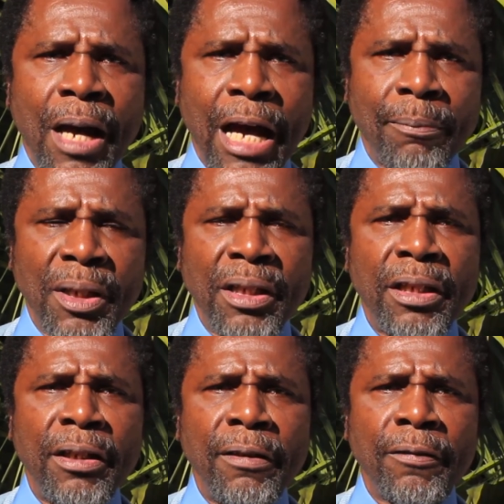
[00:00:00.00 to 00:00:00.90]
I
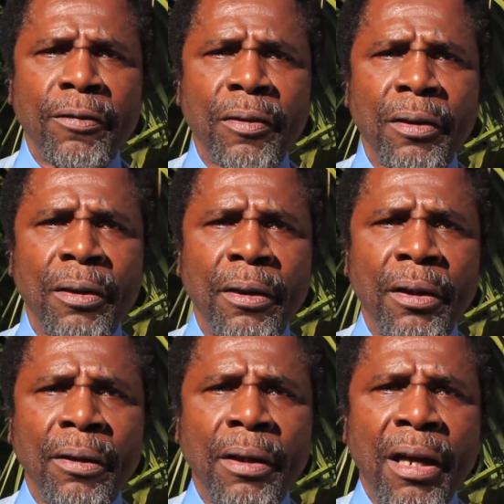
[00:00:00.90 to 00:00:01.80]
believe,
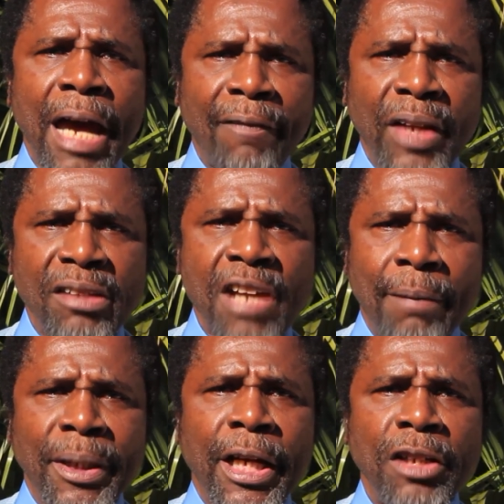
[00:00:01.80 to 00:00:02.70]
after
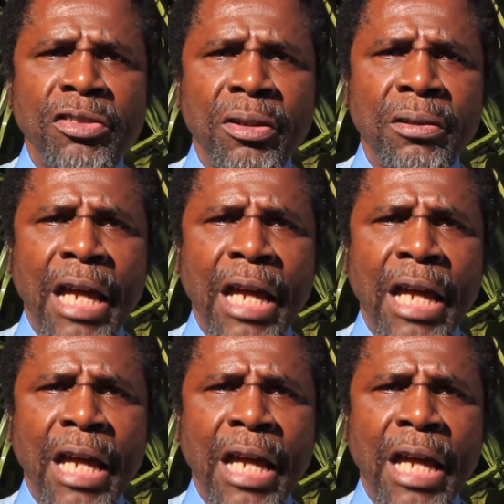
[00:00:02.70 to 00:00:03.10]
examination,